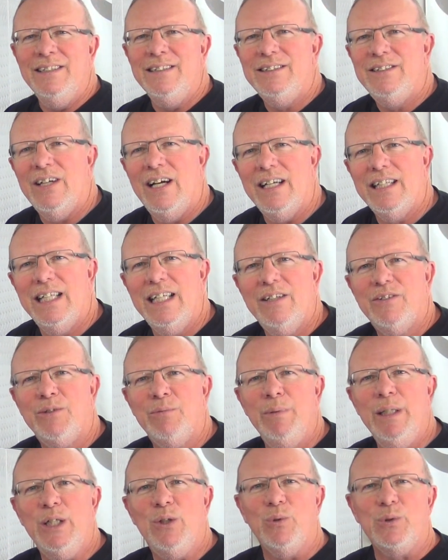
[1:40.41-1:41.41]
trying to give
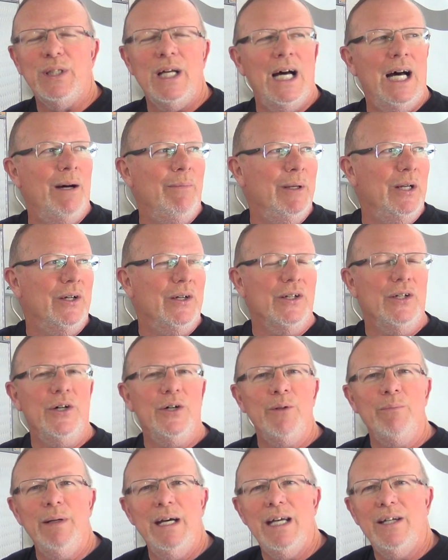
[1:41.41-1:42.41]
some equal time there to the
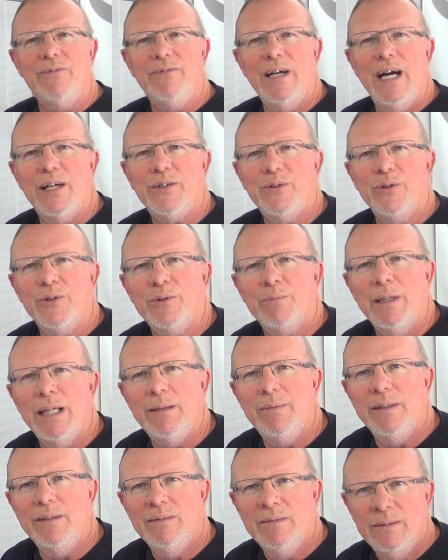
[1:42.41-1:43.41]
other manufacturers
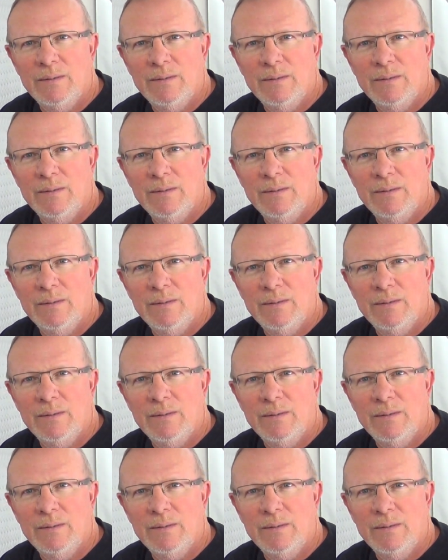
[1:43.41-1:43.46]
maybe.